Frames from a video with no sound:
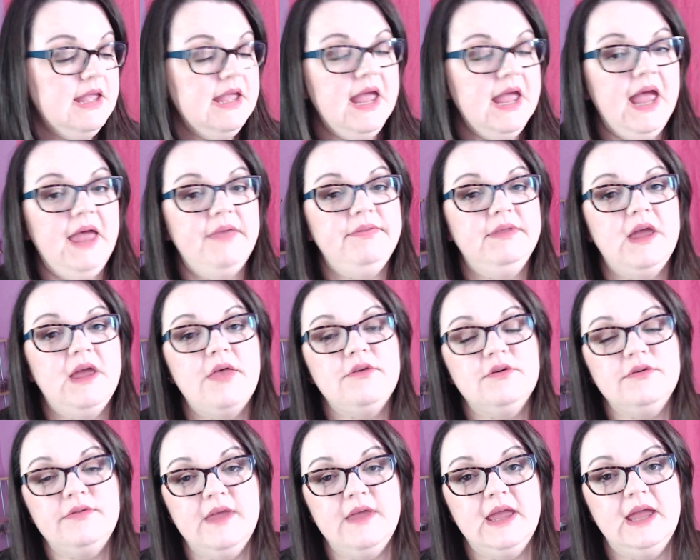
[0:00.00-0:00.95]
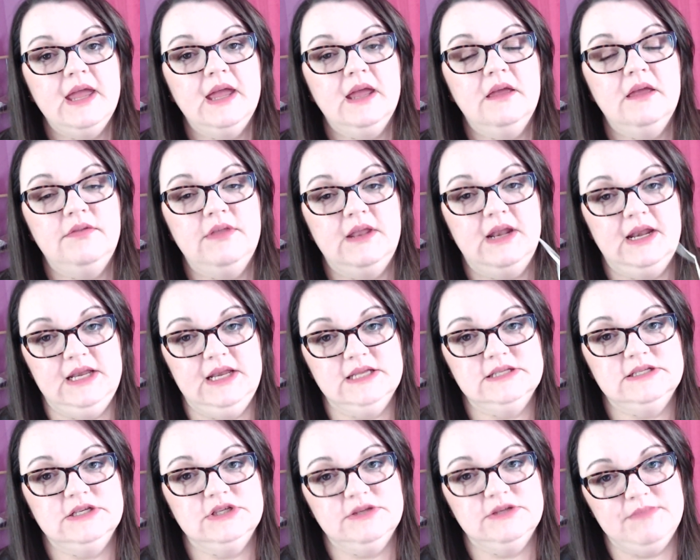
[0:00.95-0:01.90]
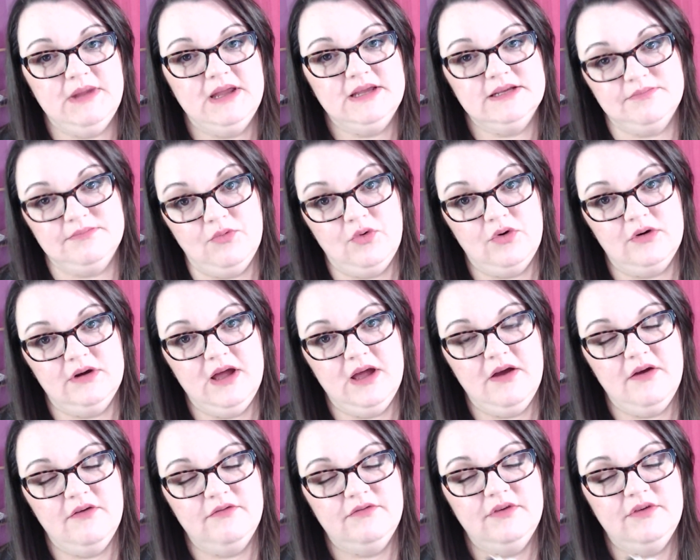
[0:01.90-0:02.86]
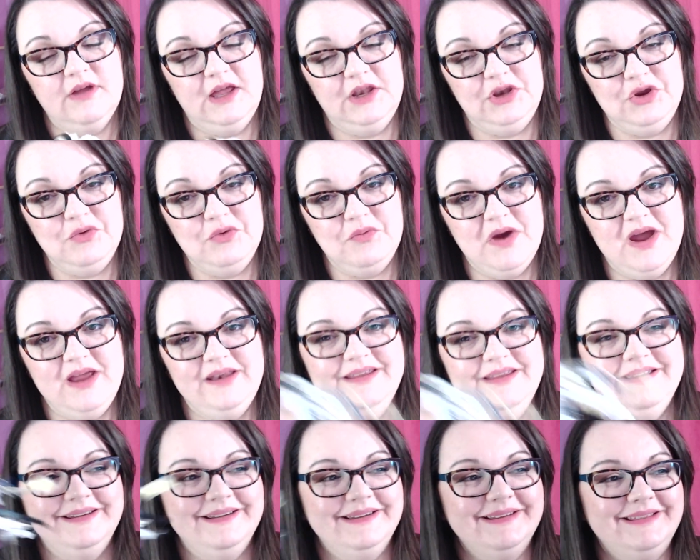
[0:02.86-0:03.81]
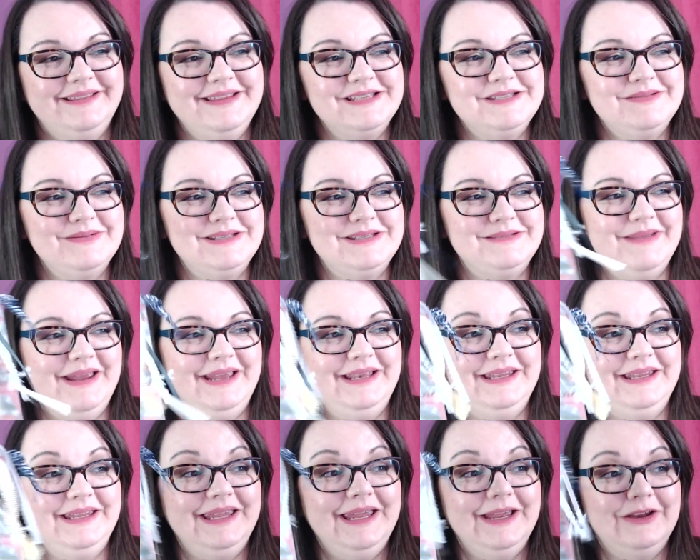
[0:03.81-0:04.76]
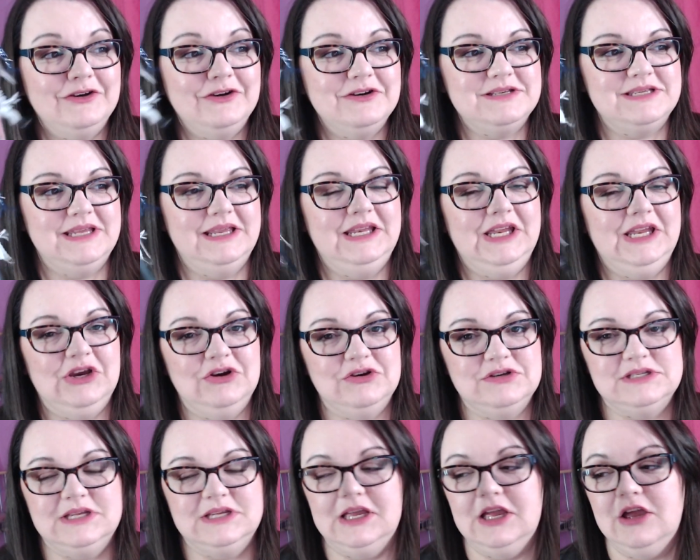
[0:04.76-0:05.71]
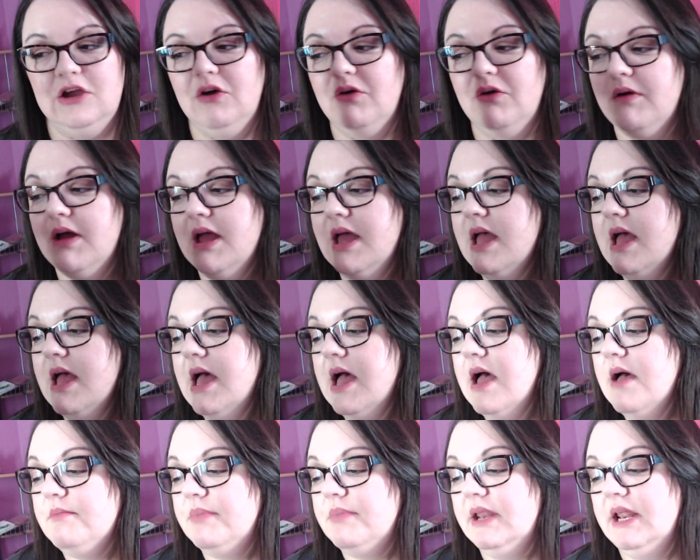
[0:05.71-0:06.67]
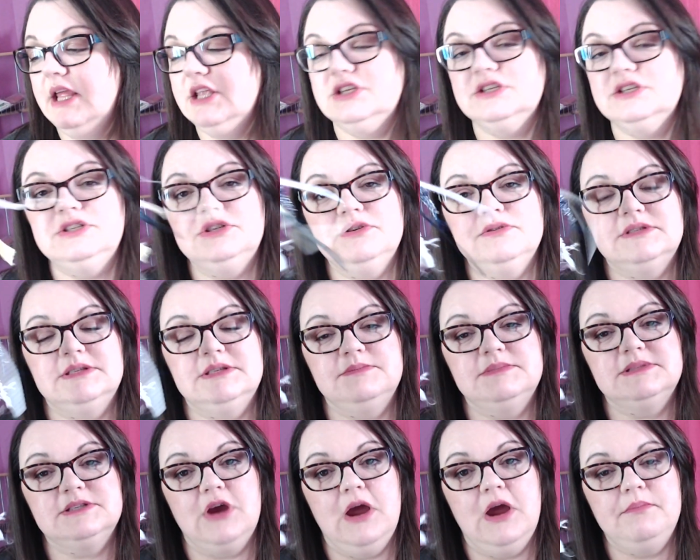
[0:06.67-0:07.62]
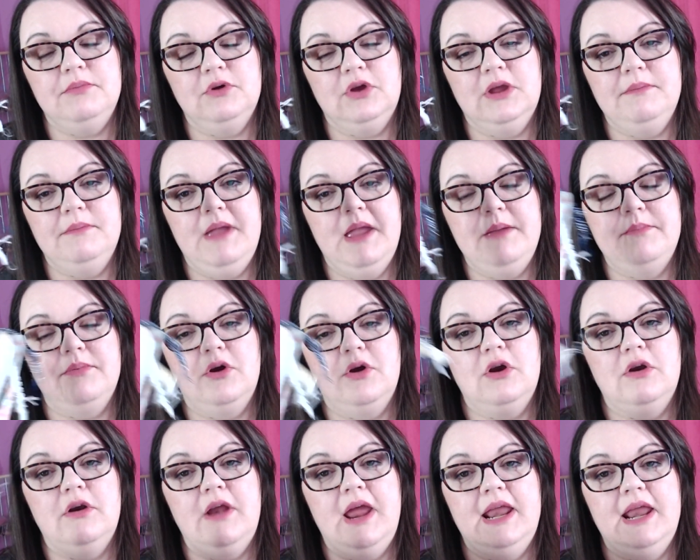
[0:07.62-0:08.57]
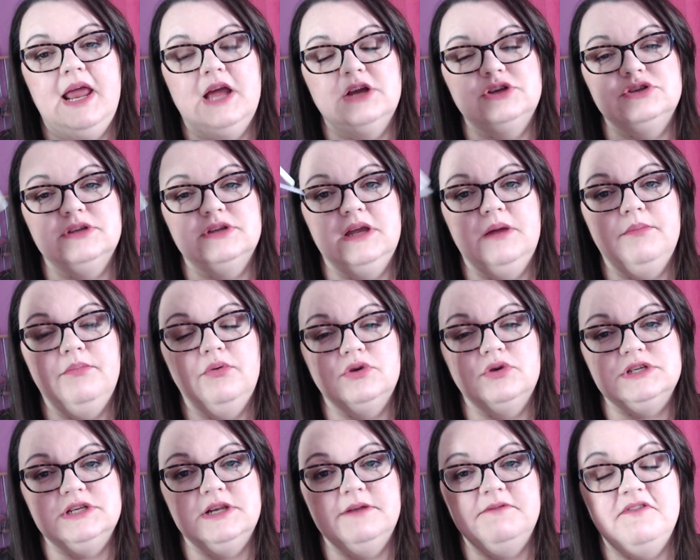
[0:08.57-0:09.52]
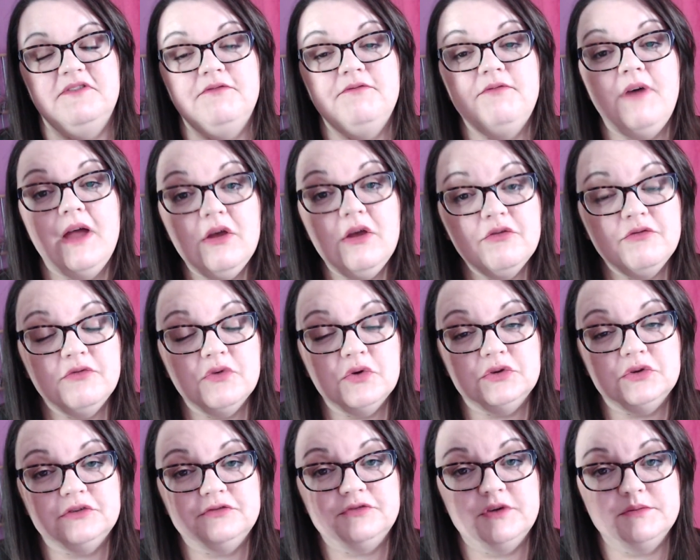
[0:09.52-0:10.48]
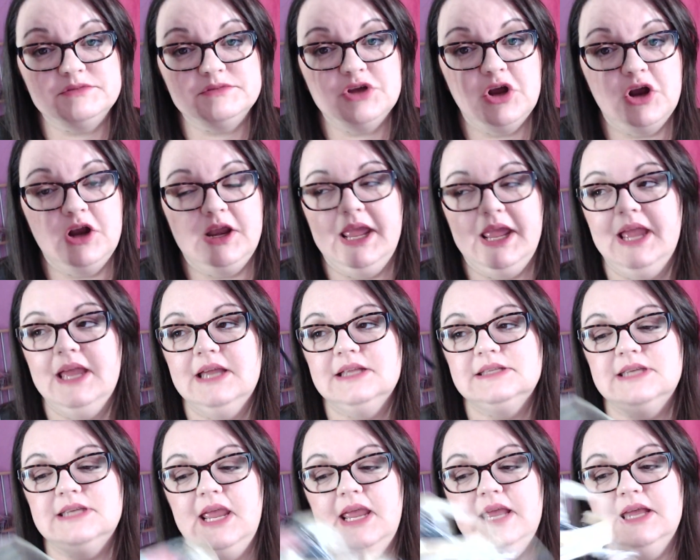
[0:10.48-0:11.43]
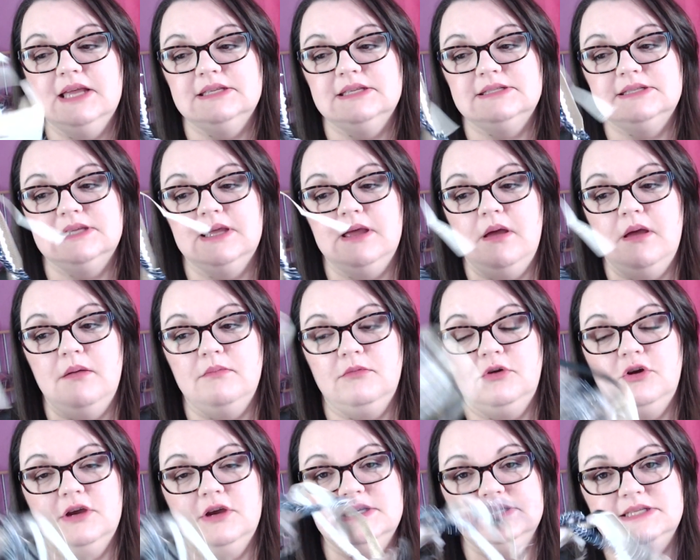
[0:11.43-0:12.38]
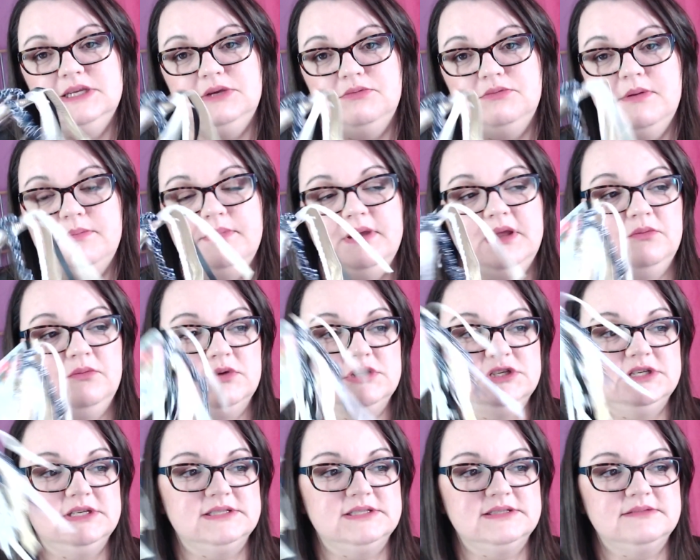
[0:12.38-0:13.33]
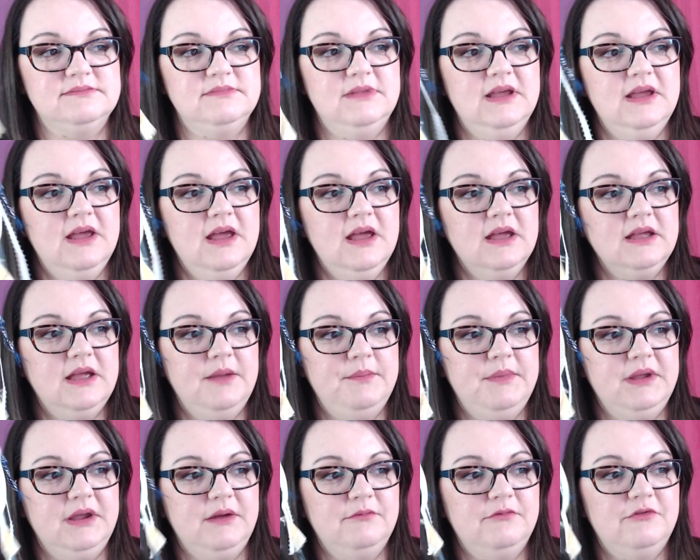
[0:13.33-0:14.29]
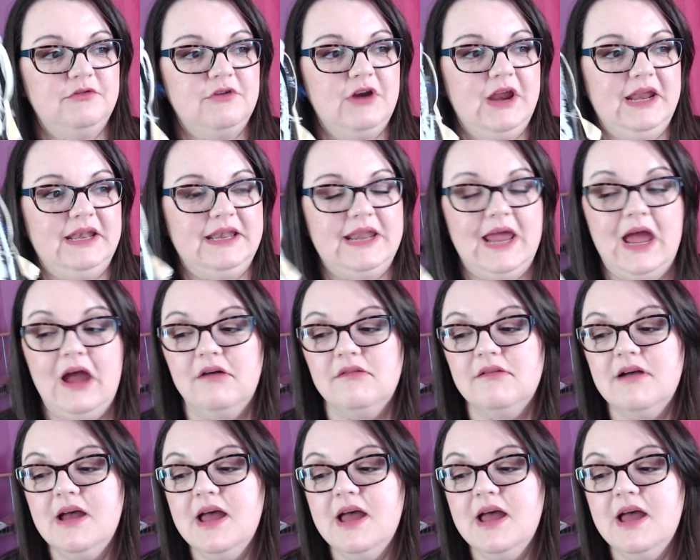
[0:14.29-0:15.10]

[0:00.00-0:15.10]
And the other thing that I need to make more of, a new one, this was made years and years ago, but I just used some scrapbooking paper and actually a portion of a file folder from Target and some crazy ribbon, which is coming unfrayed now.